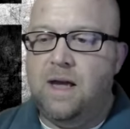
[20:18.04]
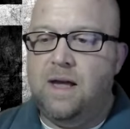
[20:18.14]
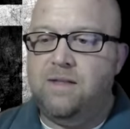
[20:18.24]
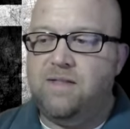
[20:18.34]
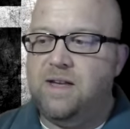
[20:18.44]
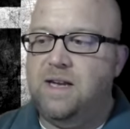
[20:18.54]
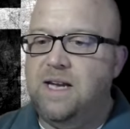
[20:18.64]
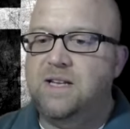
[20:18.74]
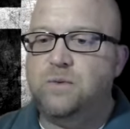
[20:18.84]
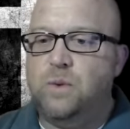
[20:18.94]
And the thing
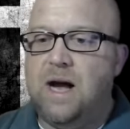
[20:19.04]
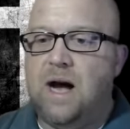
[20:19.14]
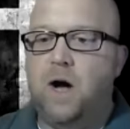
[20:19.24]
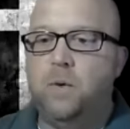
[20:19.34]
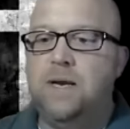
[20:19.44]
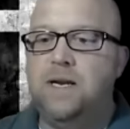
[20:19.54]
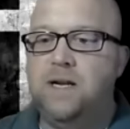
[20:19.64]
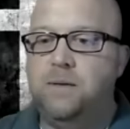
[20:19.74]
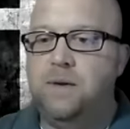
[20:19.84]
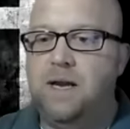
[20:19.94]
is, we all need to
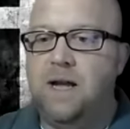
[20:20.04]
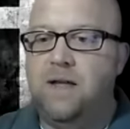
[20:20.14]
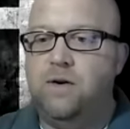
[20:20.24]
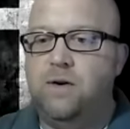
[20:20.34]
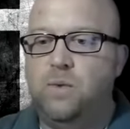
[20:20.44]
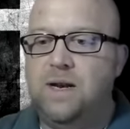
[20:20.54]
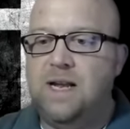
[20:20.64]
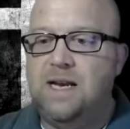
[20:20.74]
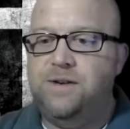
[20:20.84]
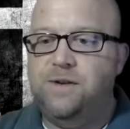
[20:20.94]
come together, and we
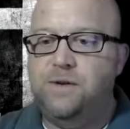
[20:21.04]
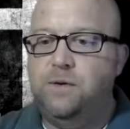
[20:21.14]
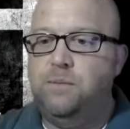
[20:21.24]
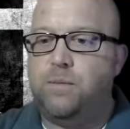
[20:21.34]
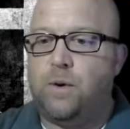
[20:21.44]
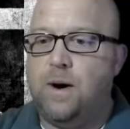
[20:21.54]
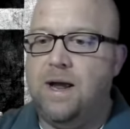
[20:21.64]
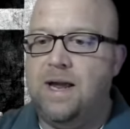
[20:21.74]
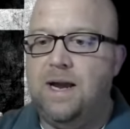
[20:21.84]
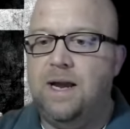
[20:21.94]
need to
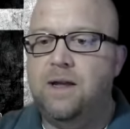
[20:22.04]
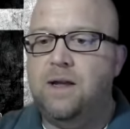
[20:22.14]
pray